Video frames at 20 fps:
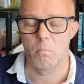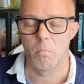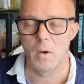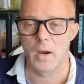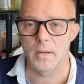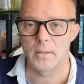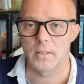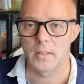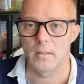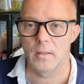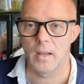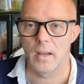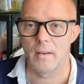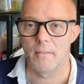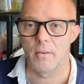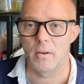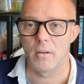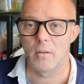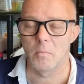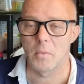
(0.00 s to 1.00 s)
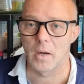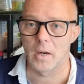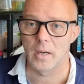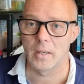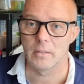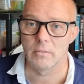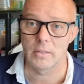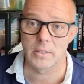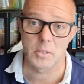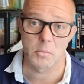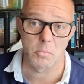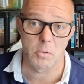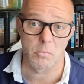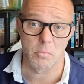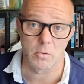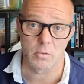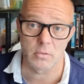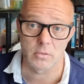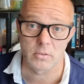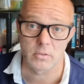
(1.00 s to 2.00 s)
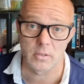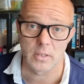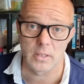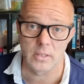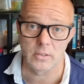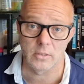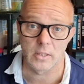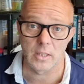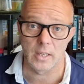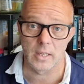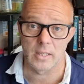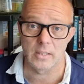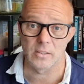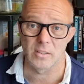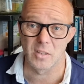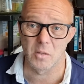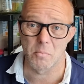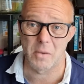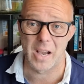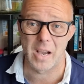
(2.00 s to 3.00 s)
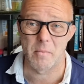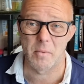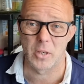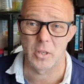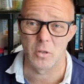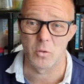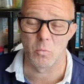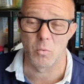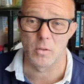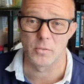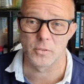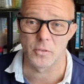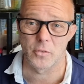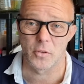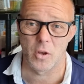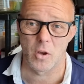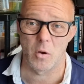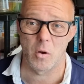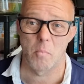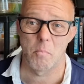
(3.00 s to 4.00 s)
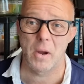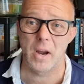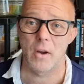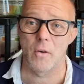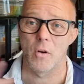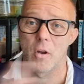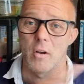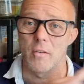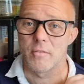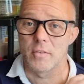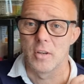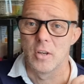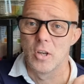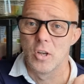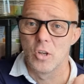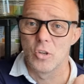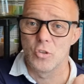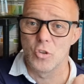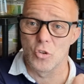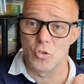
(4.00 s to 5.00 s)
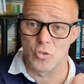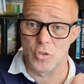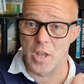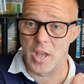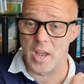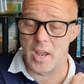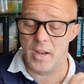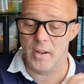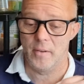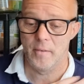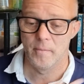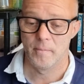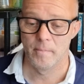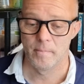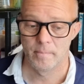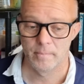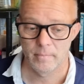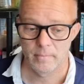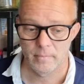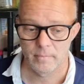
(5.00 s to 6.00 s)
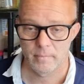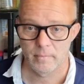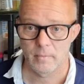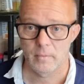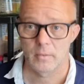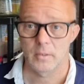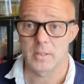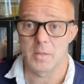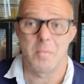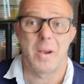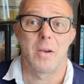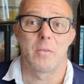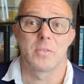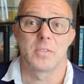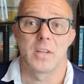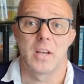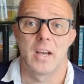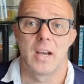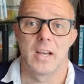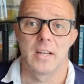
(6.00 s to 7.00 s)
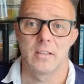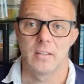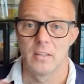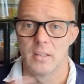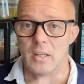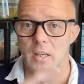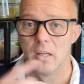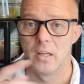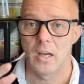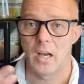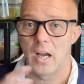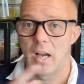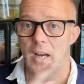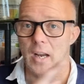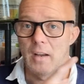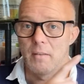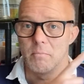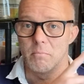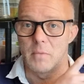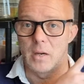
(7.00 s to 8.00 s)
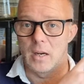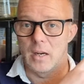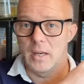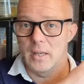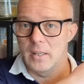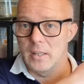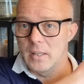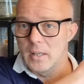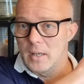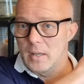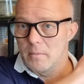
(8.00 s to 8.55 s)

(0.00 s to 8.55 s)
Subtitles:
where to have all my recipe books these days, and the barbecue ones I thought are better off just there. Because I'm outside, I have my